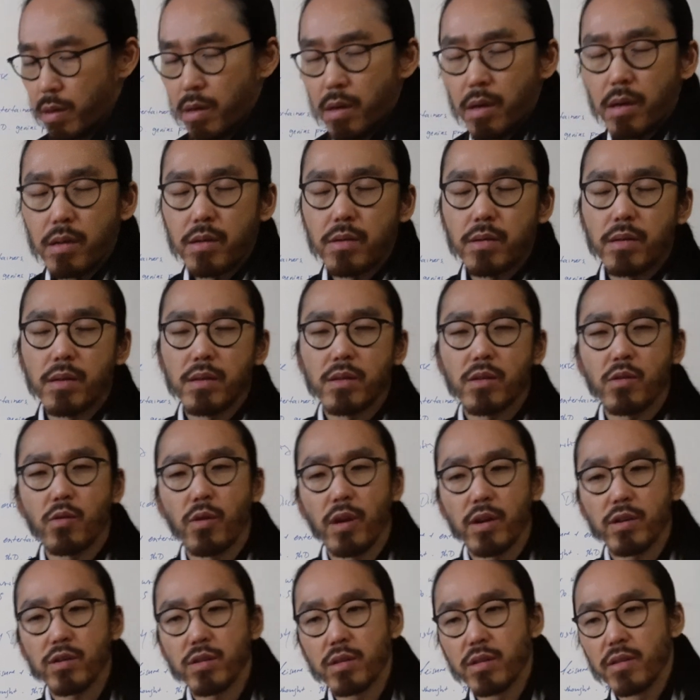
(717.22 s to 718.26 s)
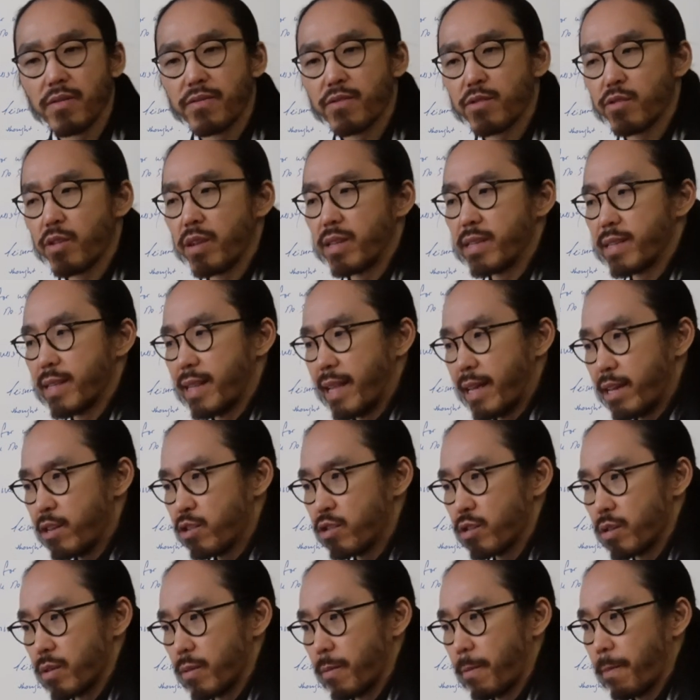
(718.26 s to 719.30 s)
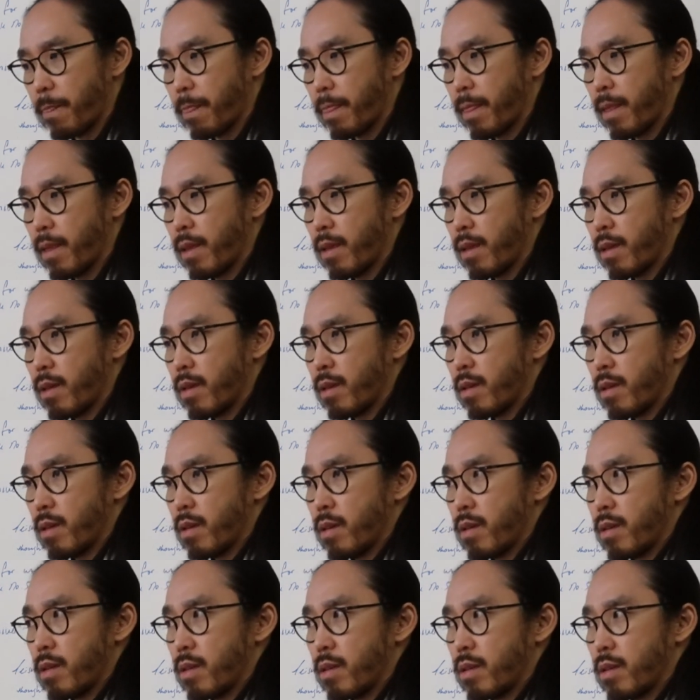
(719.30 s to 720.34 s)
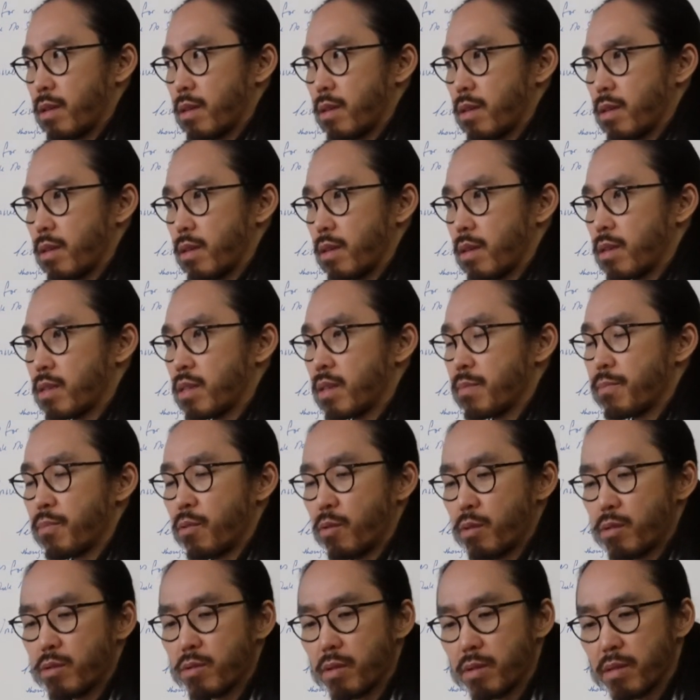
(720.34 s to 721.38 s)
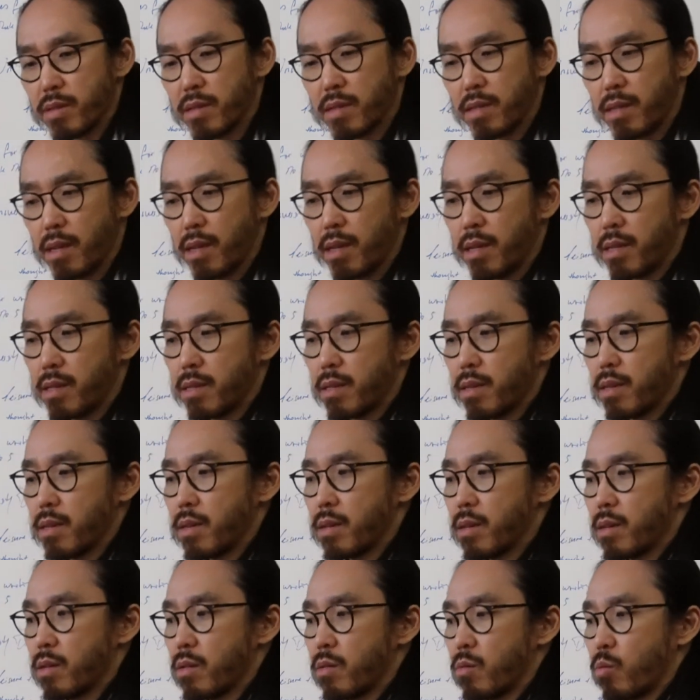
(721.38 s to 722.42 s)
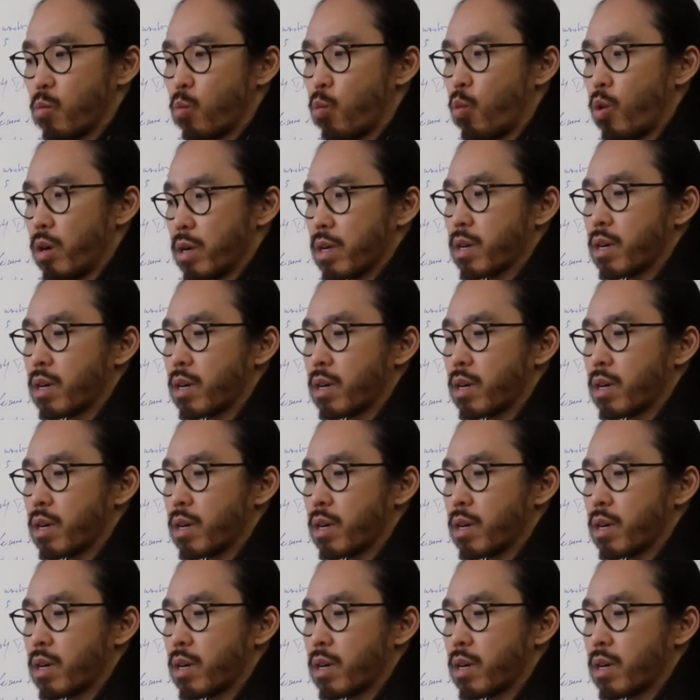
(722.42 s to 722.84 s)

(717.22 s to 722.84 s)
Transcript: And so this question of translation, it's important to understand what